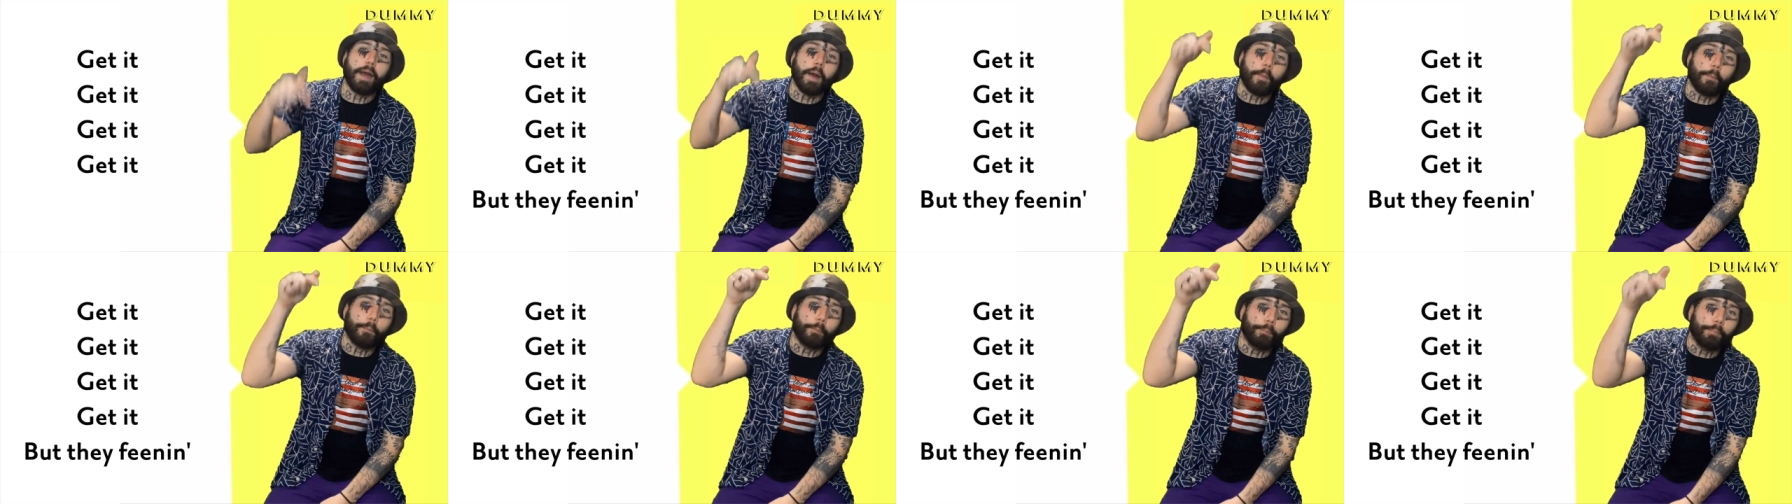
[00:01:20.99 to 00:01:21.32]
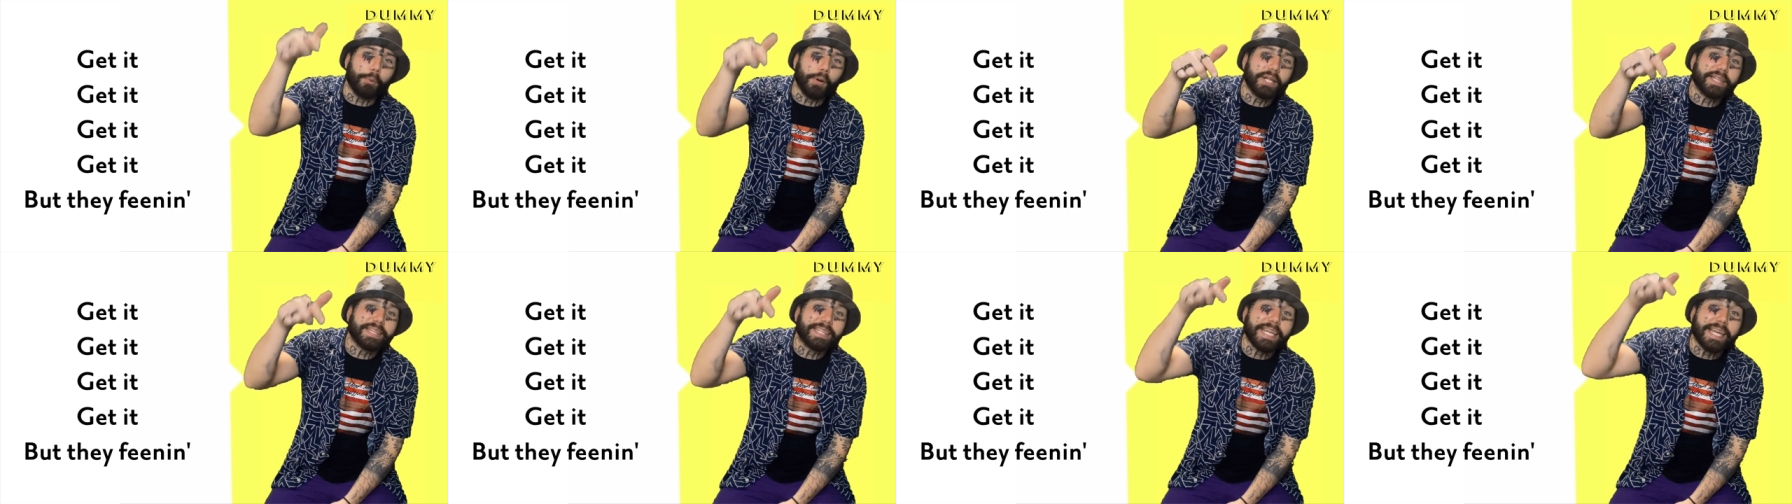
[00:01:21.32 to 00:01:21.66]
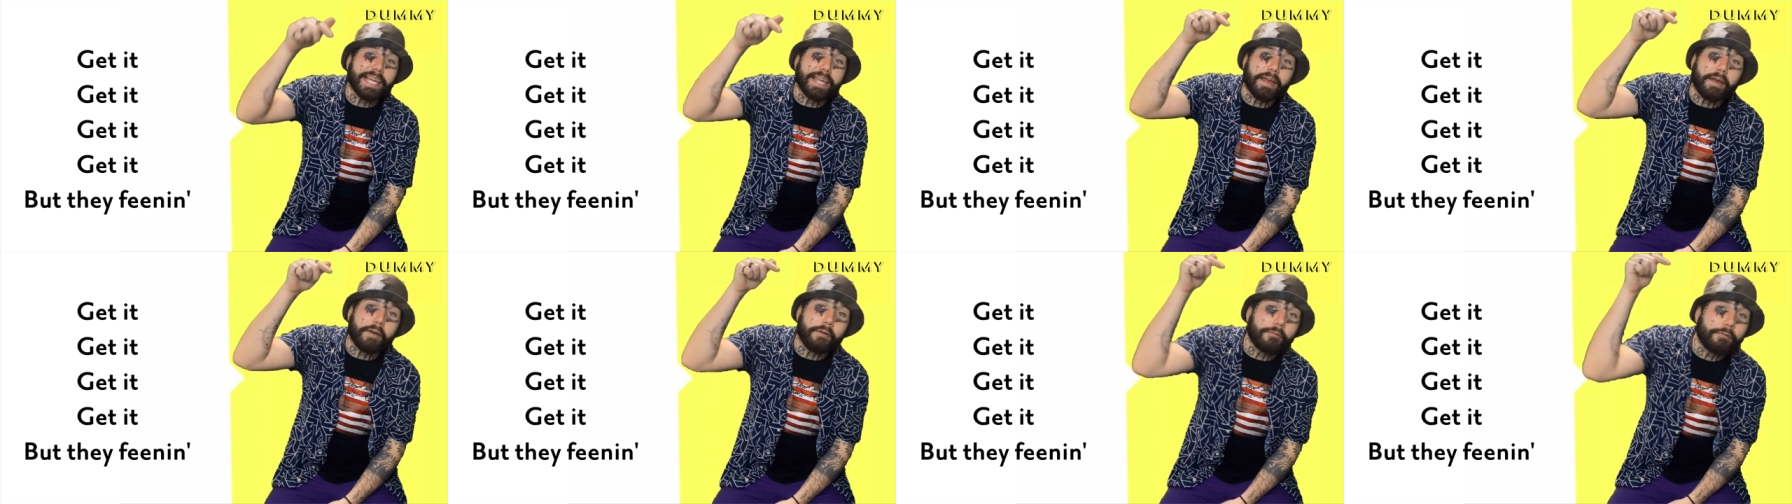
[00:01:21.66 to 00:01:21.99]
but
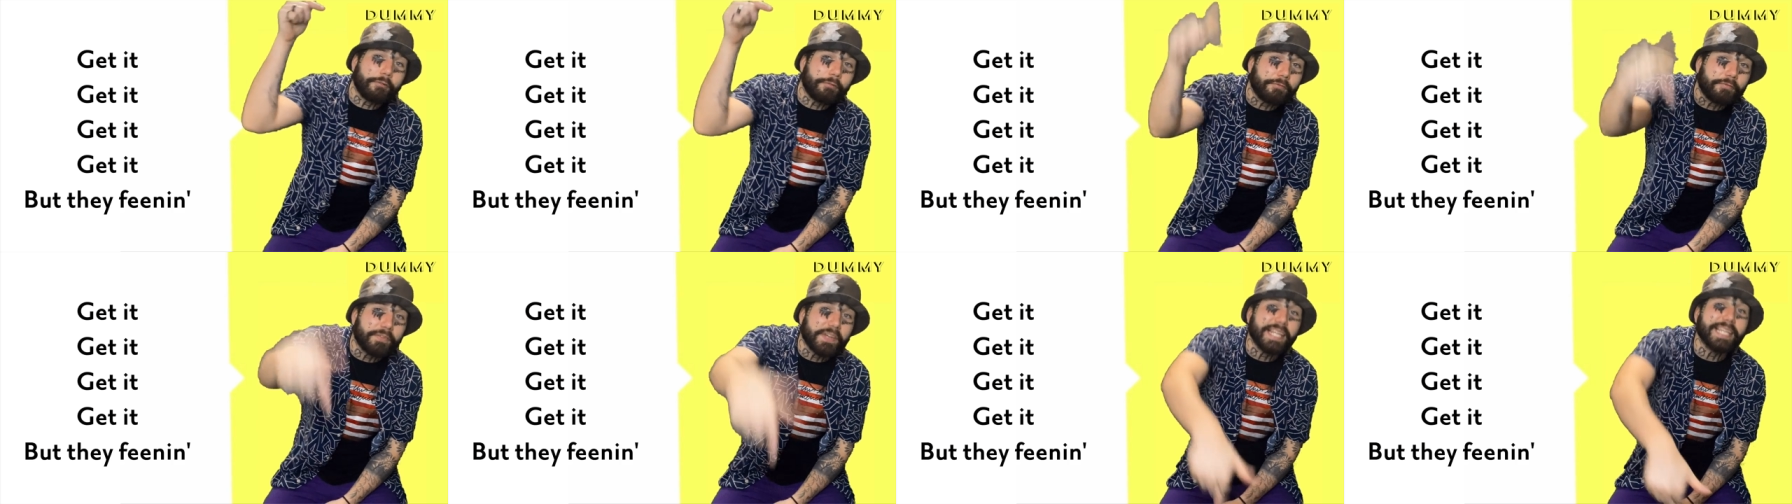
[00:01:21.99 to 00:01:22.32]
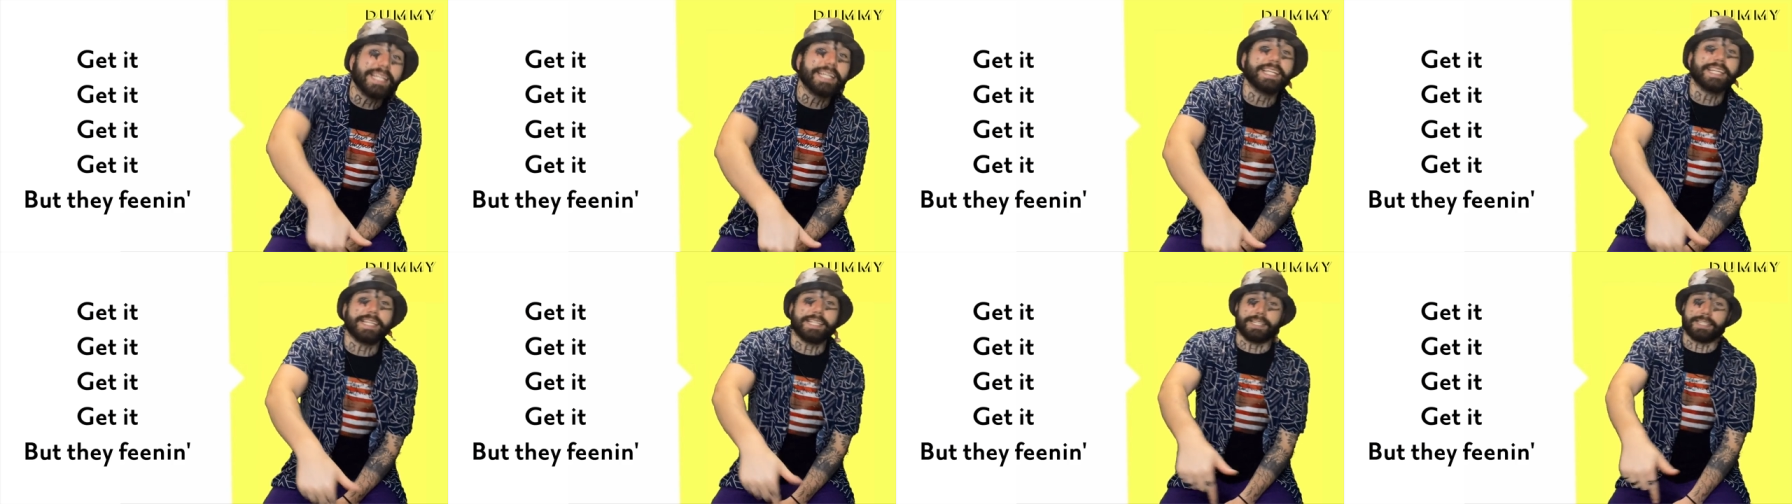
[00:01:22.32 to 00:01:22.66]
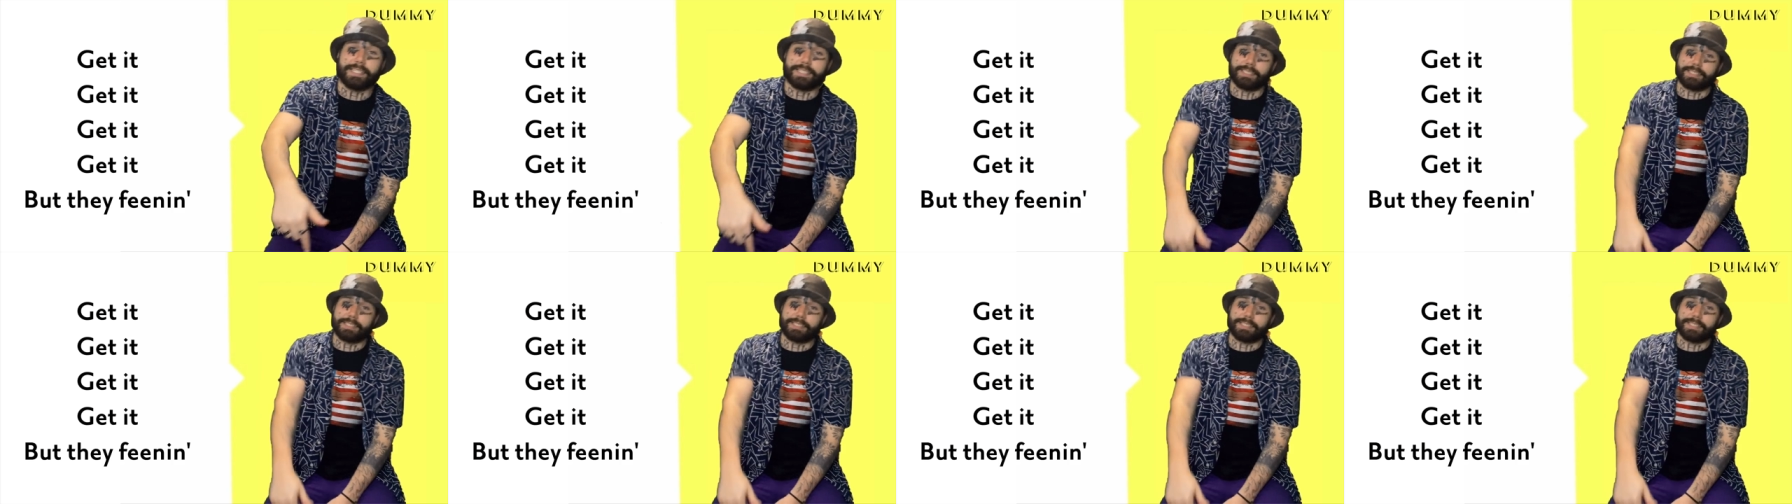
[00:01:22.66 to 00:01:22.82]
they fiending.